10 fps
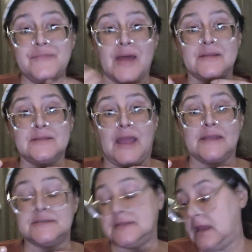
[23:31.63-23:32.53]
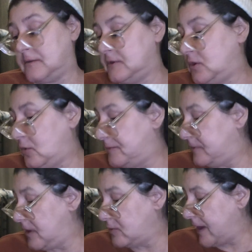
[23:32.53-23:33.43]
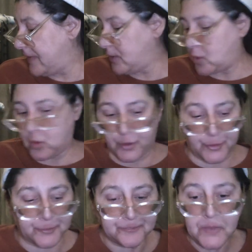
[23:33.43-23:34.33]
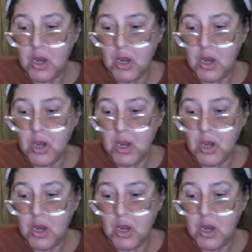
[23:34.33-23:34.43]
Valentine's Day, you know, around the corner.